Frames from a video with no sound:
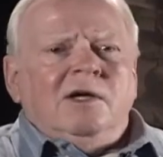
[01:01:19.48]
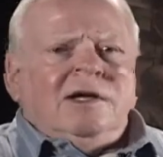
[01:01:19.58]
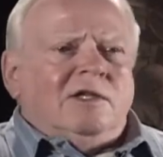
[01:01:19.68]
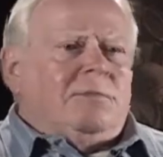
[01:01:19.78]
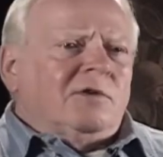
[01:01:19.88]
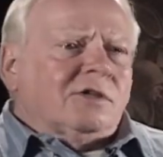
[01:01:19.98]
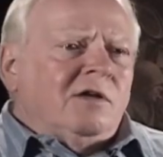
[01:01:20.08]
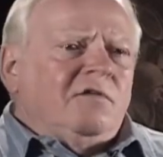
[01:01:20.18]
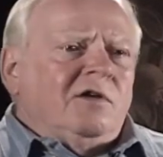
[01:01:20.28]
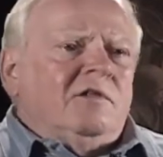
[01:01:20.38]
in the
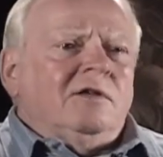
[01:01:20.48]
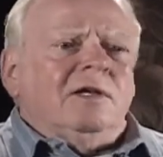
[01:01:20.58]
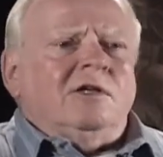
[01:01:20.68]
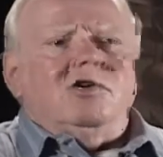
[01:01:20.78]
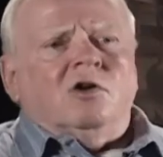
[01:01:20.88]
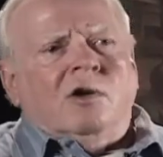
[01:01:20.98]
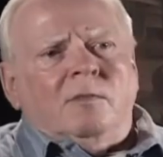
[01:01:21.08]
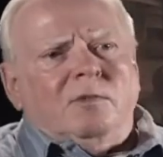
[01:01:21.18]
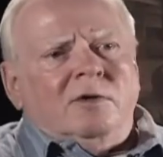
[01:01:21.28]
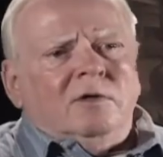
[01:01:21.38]
Pacific, in
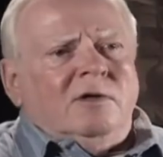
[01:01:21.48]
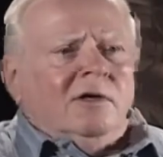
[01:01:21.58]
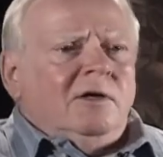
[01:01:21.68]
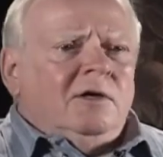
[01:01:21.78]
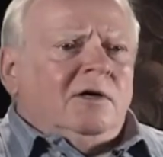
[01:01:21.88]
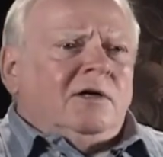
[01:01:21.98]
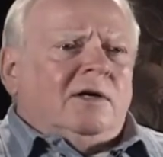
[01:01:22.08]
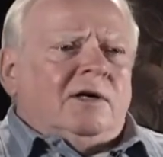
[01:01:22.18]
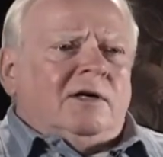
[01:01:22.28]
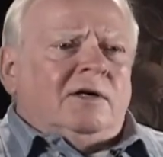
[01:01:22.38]
Europe,
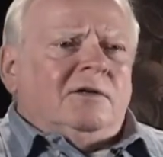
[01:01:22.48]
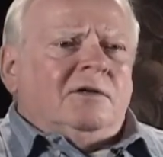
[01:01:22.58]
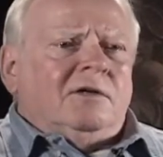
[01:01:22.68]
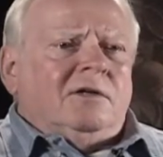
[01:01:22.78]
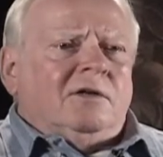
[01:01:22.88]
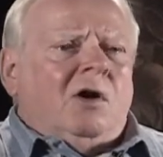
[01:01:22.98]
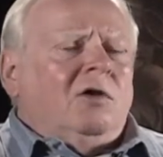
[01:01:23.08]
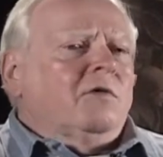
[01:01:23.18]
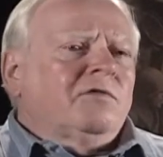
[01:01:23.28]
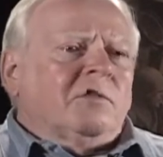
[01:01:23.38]
uh,
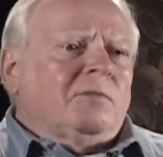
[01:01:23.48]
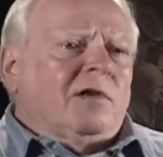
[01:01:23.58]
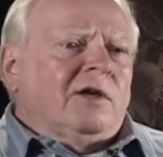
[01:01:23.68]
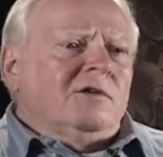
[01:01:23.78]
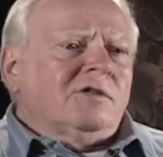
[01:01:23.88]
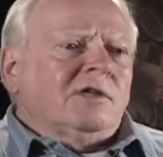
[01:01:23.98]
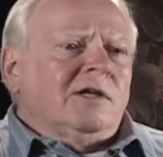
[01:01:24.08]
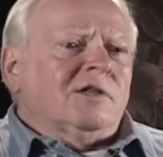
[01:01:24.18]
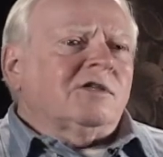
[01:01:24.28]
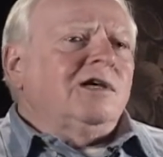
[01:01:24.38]
all over the place,
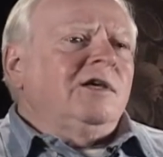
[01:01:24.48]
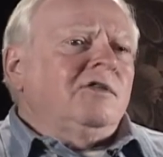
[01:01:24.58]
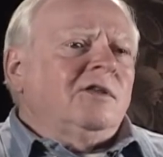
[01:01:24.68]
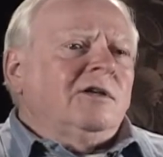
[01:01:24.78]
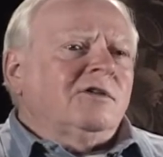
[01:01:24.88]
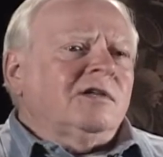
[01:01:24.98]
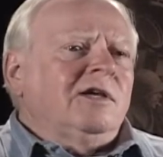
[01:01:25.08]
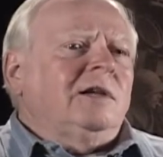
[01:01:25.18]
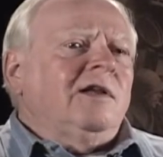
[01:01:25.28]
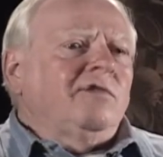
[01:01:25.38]
and seeing things they
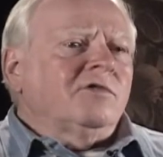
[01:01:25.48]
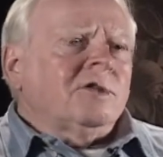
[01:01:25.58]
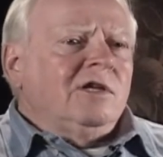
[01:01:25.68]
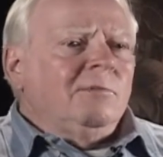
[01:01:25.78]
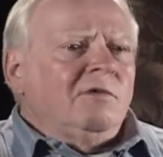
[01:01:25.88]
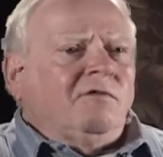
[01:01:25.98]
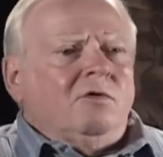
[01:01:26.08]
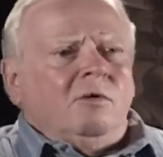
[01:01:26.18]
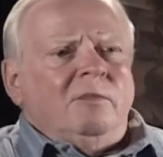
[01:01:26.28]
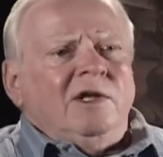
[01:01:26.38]
had never seen
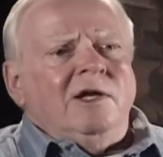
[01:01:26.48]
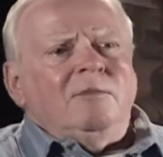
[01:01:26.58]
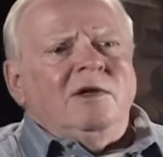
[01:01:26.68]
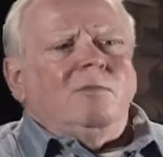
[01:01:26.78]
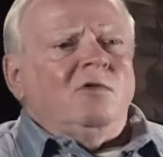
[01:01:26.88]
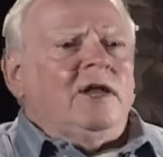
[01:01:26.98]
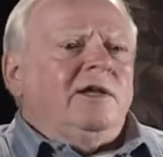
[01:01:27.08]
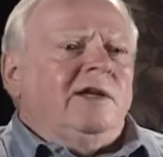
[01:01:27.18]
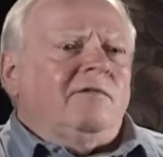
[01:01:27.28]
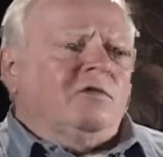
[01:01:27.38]
before, meeting people they
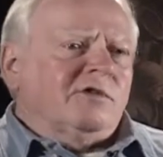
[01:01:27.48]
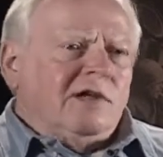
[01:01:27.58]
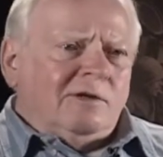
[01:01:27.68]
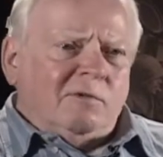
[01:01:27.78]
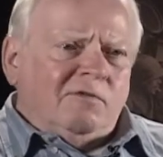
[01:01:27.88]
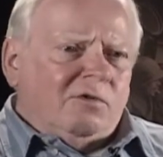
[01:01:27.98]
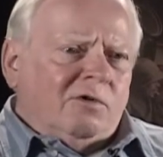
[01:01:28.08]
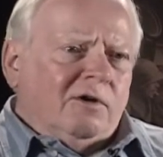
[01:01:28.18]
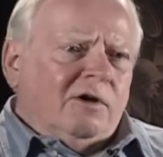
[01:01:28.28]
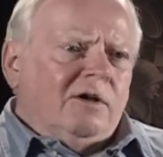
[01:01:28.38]
had never seen
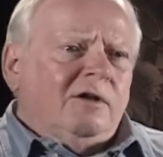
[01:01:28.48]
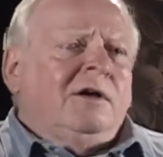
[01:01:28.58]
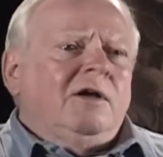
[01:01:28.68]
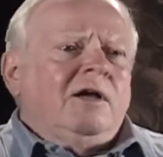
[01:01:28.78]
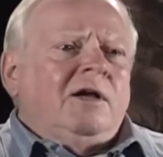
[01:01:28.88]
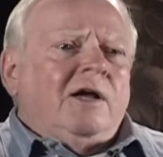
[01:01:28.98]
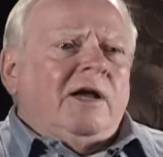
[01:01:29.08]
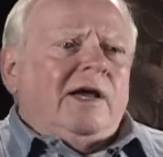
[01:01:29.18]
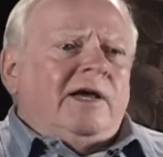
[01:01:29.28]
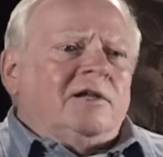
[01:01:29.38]
before.
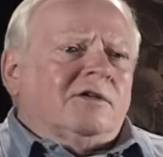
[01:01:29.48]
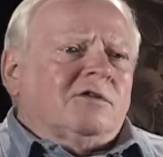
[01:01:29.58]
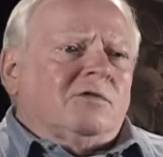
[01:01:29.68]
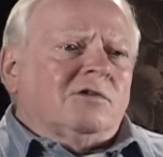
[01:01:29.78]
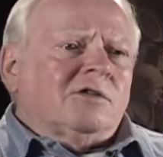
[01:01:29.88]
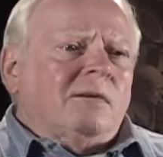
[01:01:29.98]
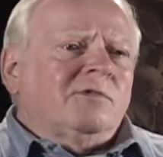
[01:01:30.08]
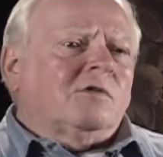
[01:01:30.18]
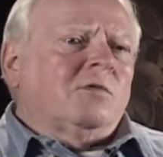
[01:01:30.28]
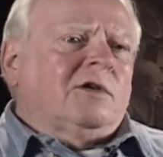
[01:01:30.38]
And so
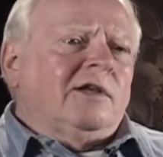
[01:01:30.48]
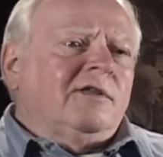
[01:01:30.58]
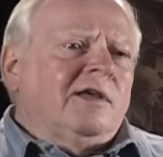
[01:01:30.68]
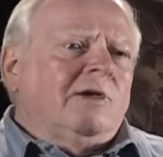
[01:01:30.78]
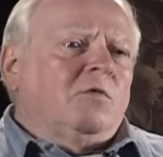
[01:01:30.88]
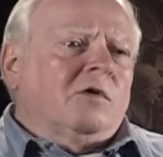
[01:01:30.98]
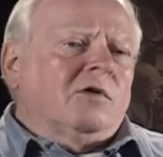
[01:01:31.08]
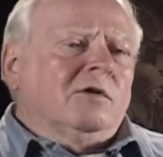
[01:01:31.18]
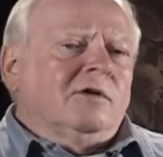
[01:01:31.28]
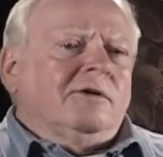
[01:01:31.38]
subsequently they were